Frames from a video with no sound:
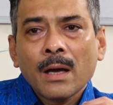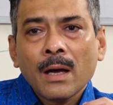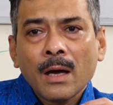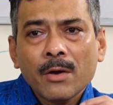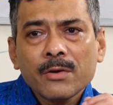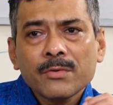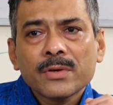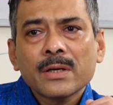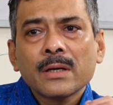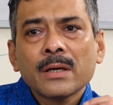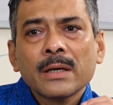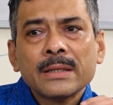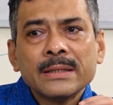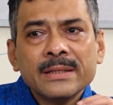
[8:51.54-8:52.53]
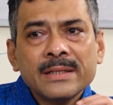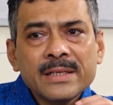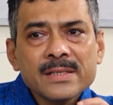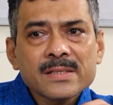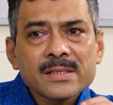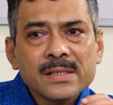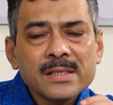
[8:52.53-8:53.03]
However,
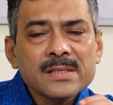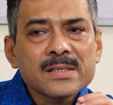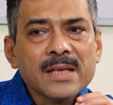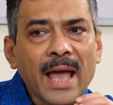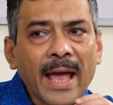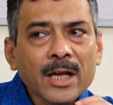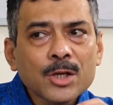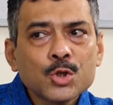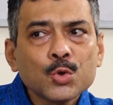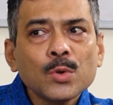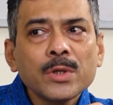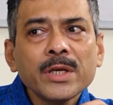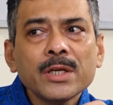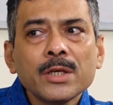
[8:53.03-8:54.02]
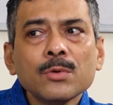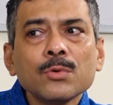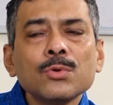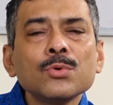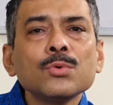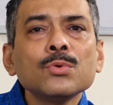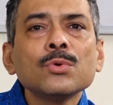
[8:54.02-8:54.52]
this is actually due
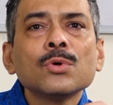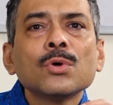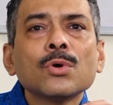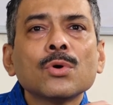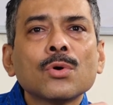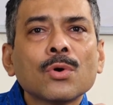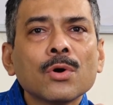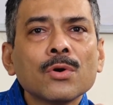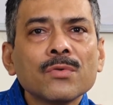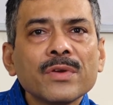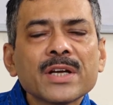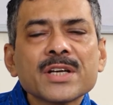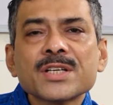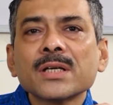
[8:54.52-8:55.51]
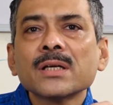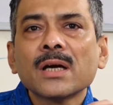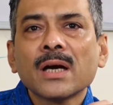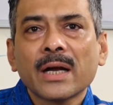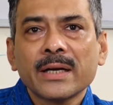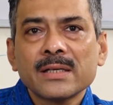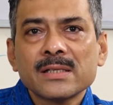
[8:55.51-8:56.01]
to convection
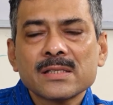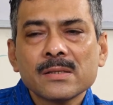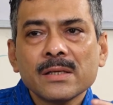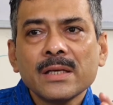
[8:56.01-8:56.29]
currents.